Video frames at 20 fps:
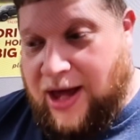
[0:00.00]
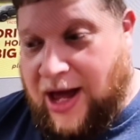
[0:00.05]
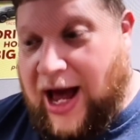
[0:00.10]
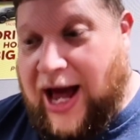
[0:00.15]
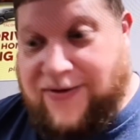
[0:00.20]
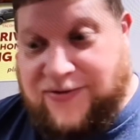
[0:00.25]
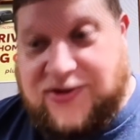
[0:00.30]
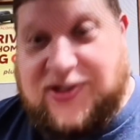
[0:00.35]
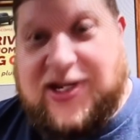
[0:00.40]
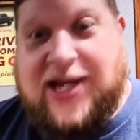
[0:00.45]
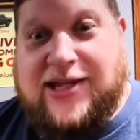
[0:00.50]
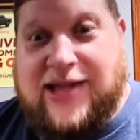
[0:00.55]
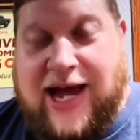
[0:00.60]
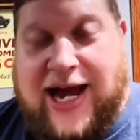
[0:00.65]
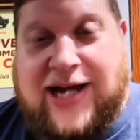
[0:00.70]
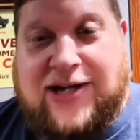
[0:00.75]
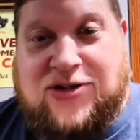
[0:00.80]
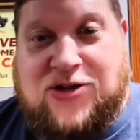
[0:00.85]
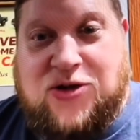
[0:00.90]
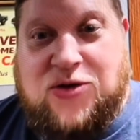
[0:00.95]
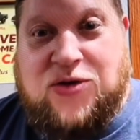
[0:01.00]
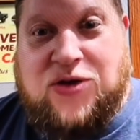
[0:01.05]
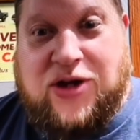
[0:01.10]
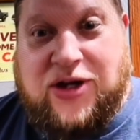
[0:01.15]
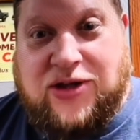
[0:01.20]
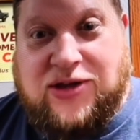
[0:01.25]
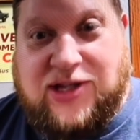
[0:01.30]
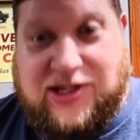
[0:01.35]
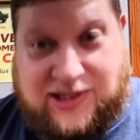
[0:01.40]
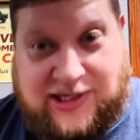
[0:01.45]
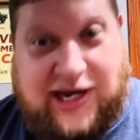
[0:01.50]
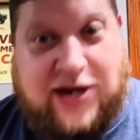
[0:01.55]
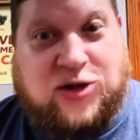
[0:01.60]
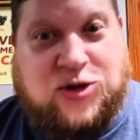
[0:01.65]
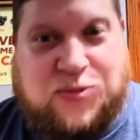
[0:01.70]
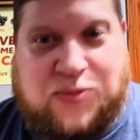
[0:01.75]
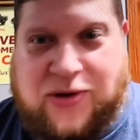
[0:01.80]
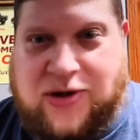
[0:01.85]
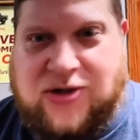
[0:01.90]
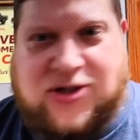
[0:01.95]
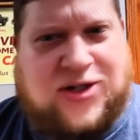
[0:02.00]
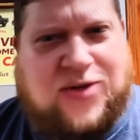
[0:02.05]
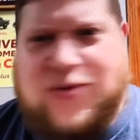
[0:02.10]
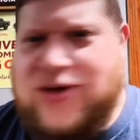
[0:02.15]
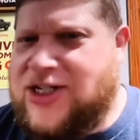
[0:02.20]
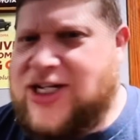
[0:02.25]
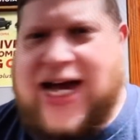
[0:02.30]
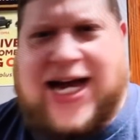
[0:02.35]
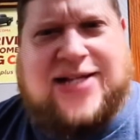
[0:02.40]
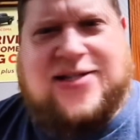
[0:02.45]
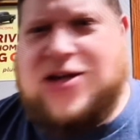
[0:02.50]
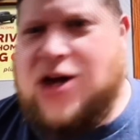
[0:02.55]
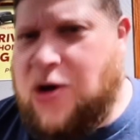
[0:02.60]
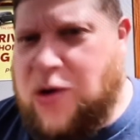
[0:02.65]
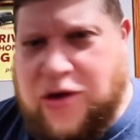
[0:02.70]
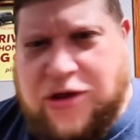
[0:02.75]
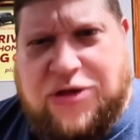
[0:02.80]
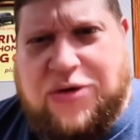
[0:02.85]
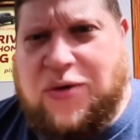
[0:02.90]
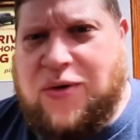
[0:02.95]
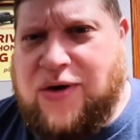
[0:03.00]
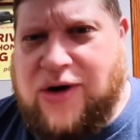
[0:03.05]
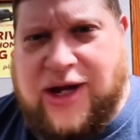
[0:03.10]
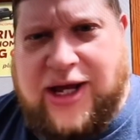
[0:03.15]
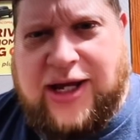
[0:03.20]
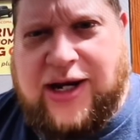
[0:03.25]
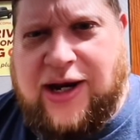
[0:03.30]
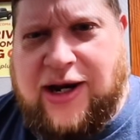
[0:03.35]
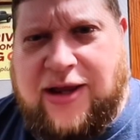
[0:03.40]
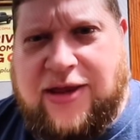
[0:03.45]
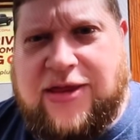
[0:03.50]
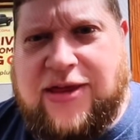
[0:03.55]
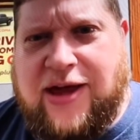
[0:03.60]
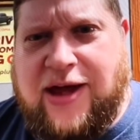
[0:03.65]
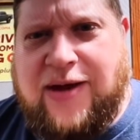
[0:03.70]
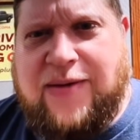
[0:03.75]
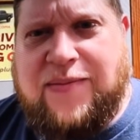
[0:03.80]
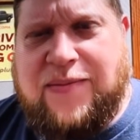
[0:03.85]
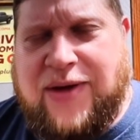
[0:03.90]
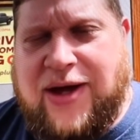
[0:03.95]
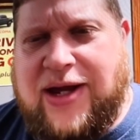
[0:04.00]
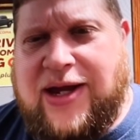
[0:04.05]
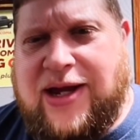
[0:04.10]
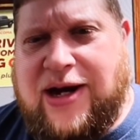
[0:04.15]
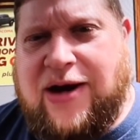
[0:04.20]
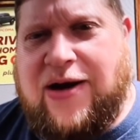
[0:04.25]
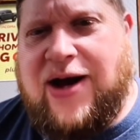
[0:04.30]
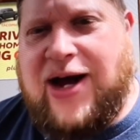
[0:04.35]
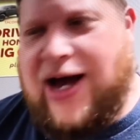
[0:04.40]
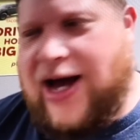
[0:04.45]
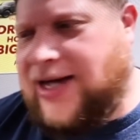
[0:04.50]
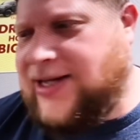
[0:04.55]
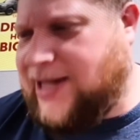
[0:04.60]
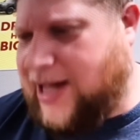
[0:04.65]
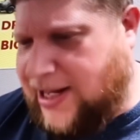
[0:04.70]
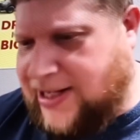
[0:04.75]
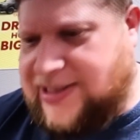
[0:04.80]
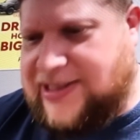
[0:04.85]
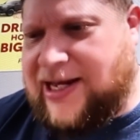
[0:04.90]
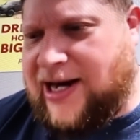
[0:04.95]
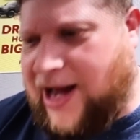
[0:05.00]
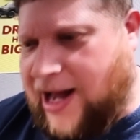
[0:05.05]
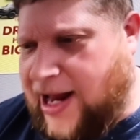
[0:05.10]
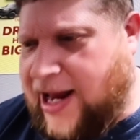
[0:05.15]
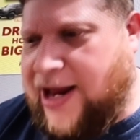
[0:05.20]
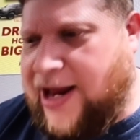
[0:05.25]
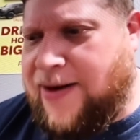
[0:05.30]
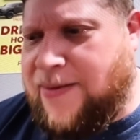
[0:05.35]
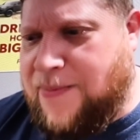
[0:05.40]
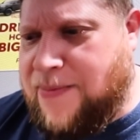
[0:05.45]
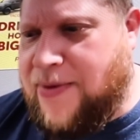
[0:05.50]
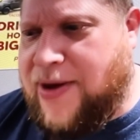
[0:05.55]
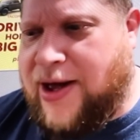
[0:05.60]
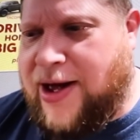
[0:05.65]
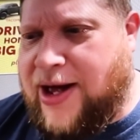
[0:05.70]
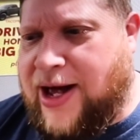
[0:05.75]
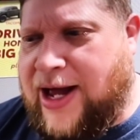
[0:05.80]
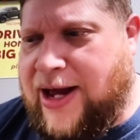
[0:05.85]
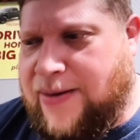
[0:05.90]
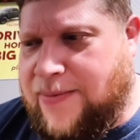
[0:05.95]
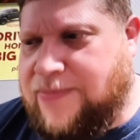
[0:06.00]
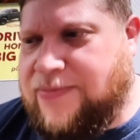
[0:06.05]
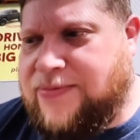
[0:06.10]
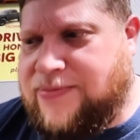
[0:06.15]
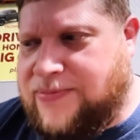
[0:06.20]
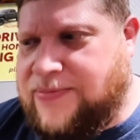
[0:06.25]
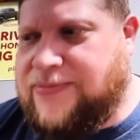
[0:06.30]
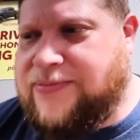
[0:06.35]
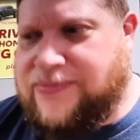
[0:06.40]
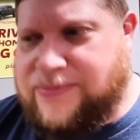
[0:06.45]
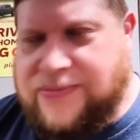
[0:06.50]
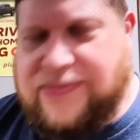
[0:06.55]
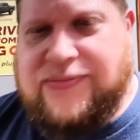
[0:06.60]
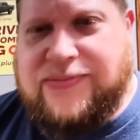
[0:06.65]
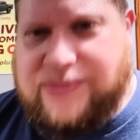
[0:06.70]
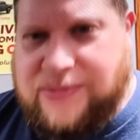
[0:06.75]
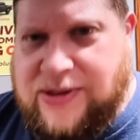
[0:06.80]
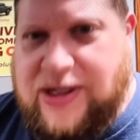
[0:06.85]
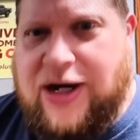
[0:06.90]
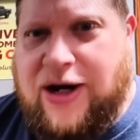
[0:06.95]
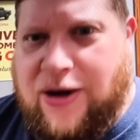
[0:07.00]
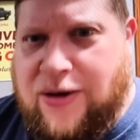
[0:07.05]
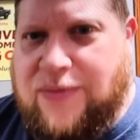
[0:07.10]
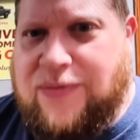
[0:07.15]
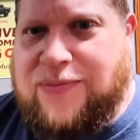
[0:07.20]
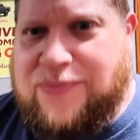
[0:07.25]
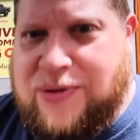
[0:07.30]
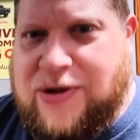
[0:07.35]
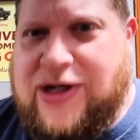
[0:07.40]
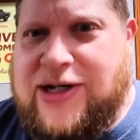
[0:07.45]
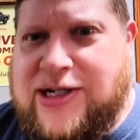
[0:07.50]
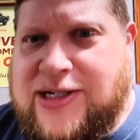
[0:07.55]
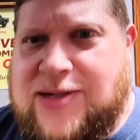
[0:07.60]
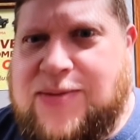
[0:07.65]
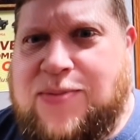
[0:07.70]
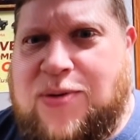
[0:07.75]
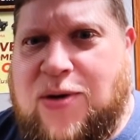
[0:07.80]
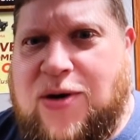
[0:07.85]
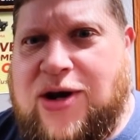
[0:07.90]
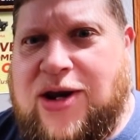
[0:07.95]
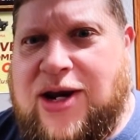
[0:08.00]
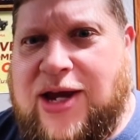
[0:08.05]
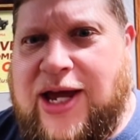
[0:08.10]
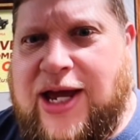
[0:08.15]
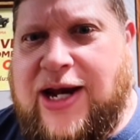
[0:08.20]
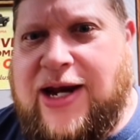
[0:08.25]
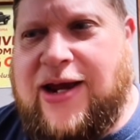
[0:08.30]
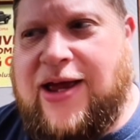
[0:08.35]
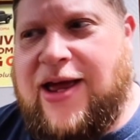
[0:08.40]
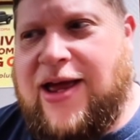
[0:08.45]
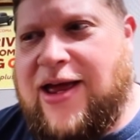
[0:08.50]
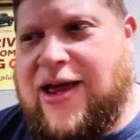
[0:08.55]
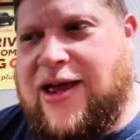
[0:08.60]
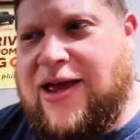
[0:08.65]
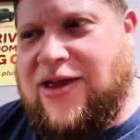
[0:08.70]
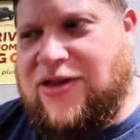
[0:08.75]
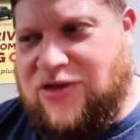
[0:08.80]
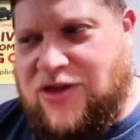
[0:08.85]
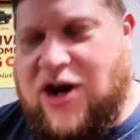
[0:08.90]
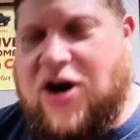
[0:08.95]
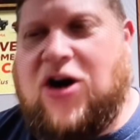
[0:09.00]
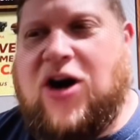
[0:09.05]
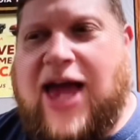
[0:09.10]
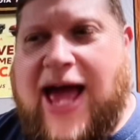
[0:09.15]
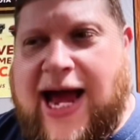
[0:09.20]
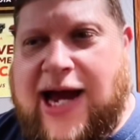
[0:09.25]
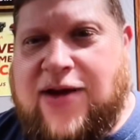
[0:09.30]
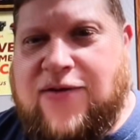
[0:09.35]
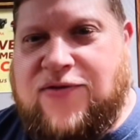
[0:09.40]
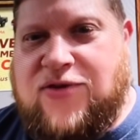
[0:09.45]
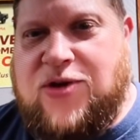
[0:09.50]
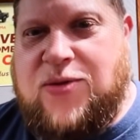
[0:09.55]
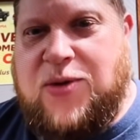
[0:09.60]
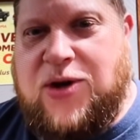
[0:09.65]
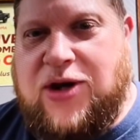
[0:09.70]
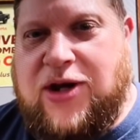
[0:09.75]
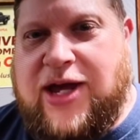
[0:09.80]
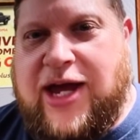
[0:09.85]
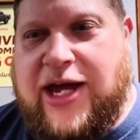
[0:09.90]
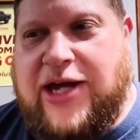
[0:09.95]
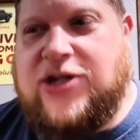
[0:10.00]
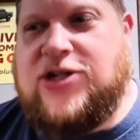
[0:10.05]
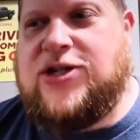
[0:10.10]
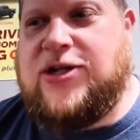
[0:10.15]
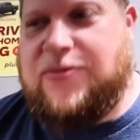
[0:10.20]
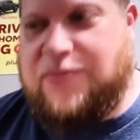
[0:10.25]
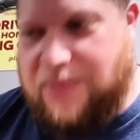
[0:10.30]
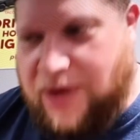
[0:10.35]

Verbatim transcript: I've said that to the, the, salesperson, which has no authority in anything. But you know, I, I said I am uh, I am you know pretty disappointed in their lack of communication.